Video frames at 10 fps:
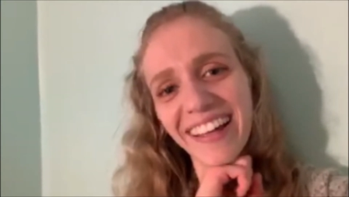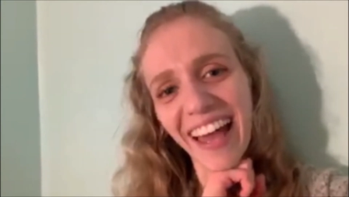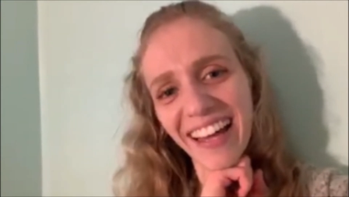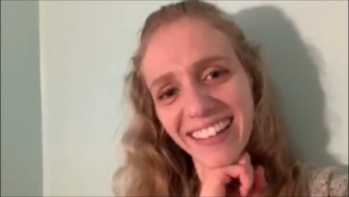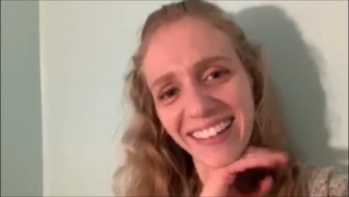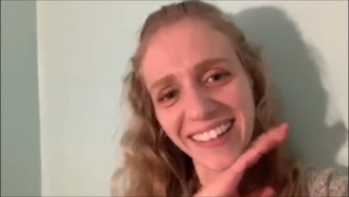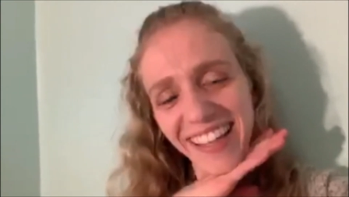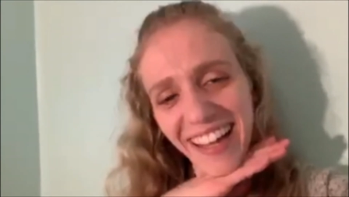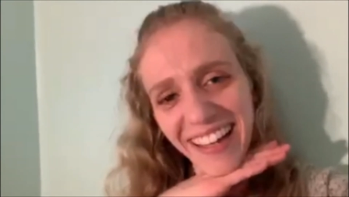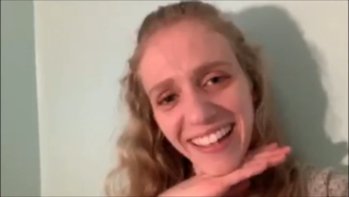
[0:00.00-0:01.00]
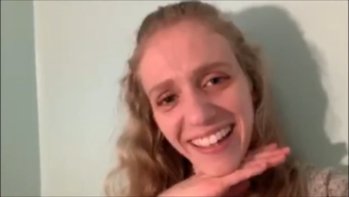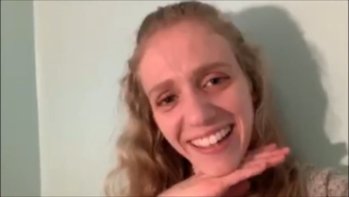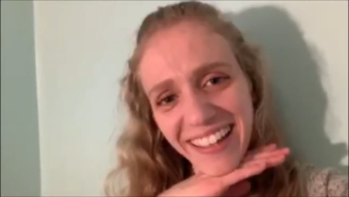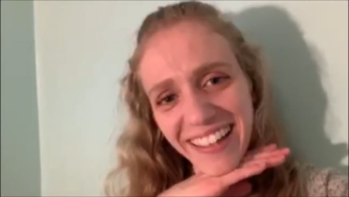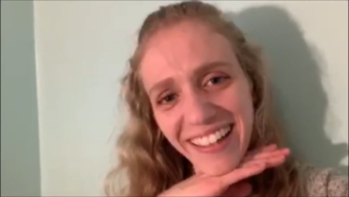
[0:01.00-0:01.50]
Yes, I
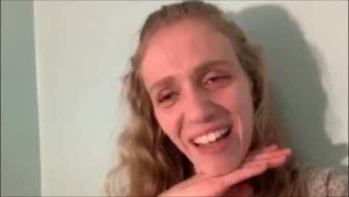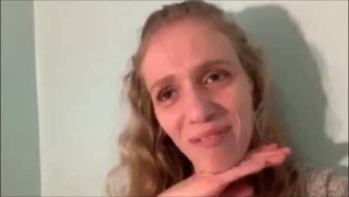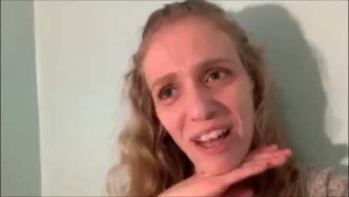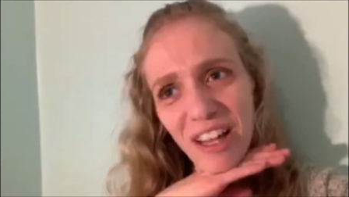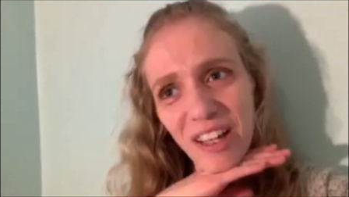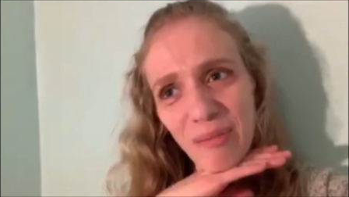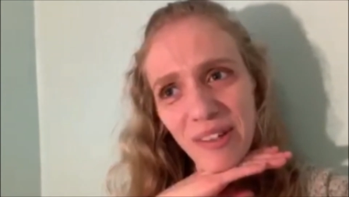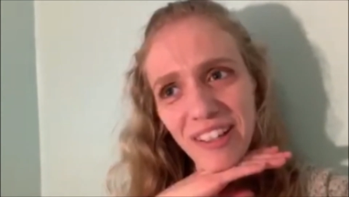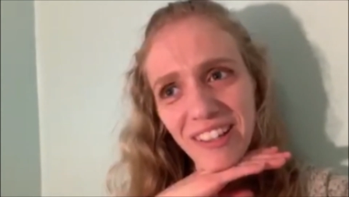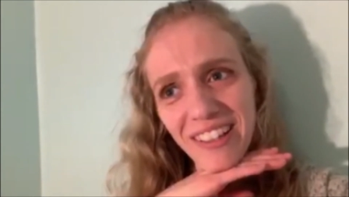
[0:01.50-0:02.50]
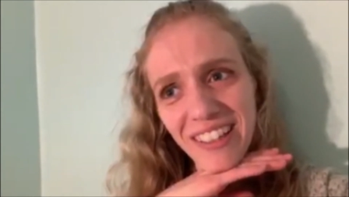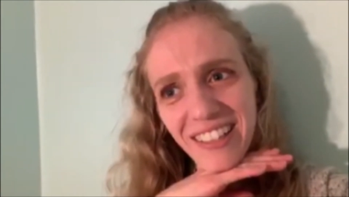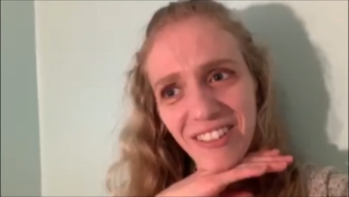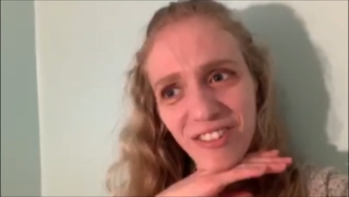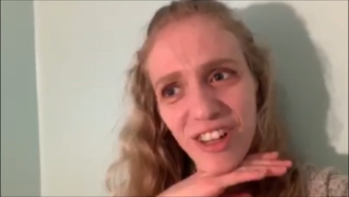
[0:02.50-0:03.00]
did. I'm not gonna be
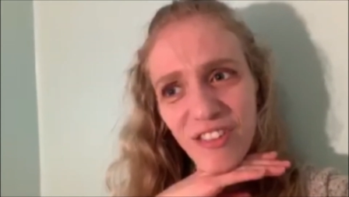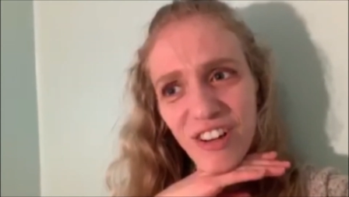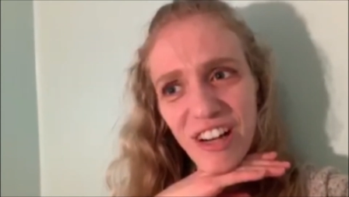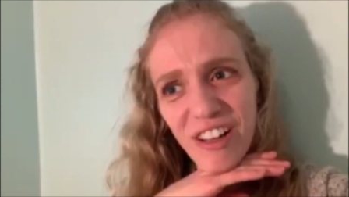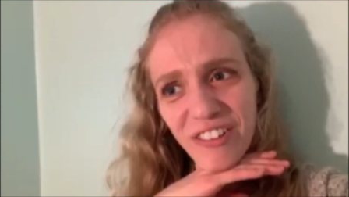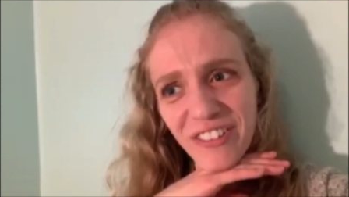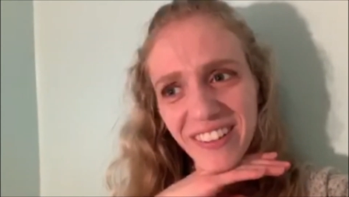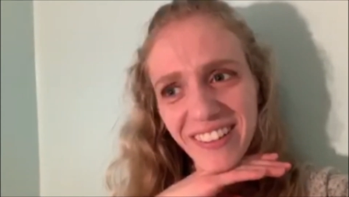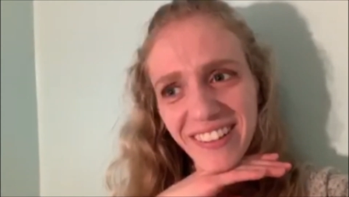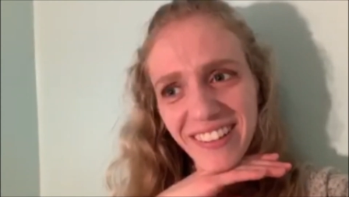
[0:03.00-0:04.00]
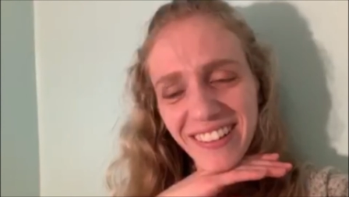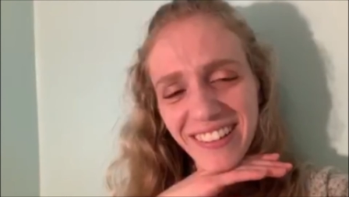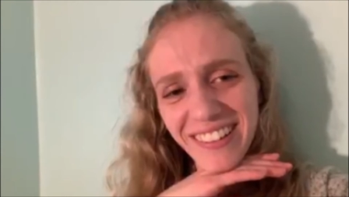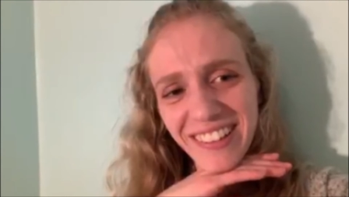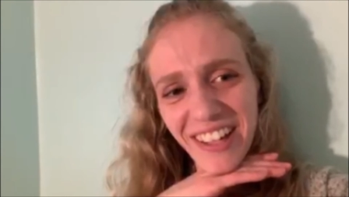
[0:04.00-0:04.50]
forever alone.
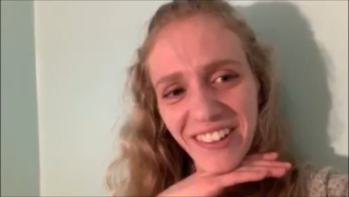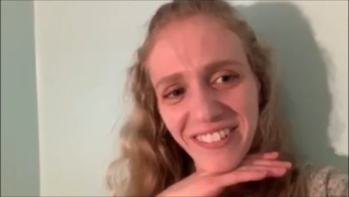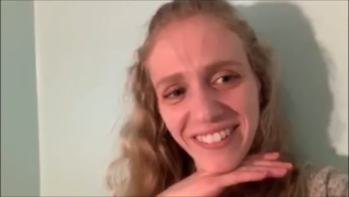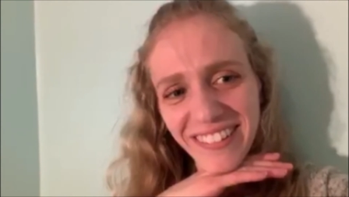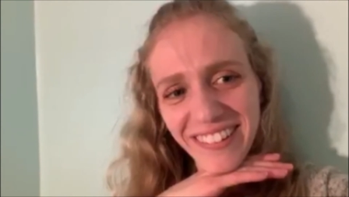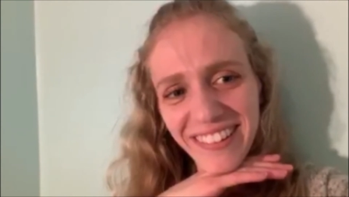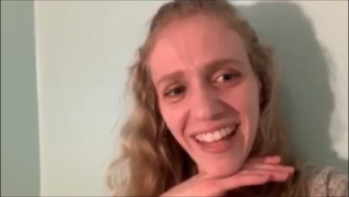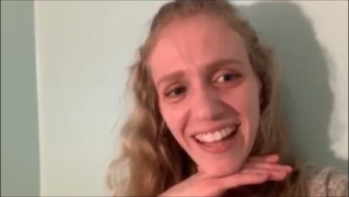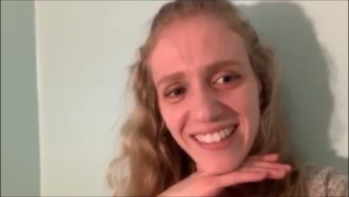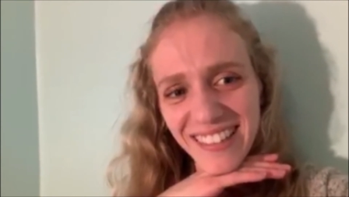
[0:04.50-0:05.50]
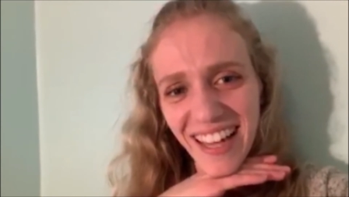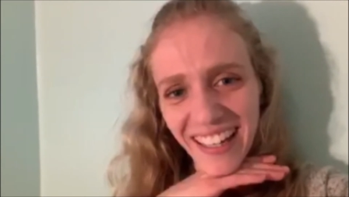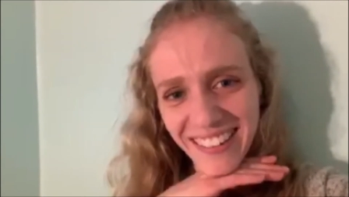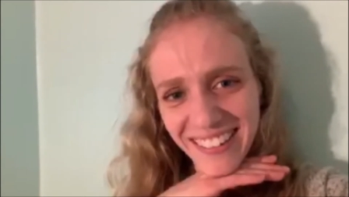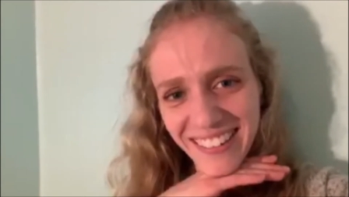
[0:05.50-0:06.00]
So, that's
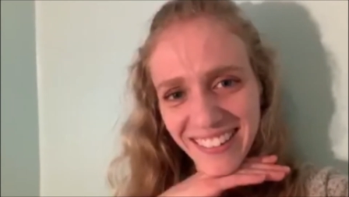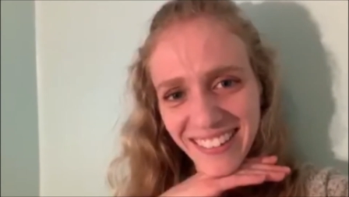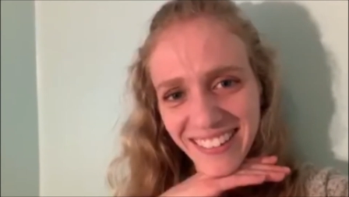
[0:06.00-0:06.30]
nice.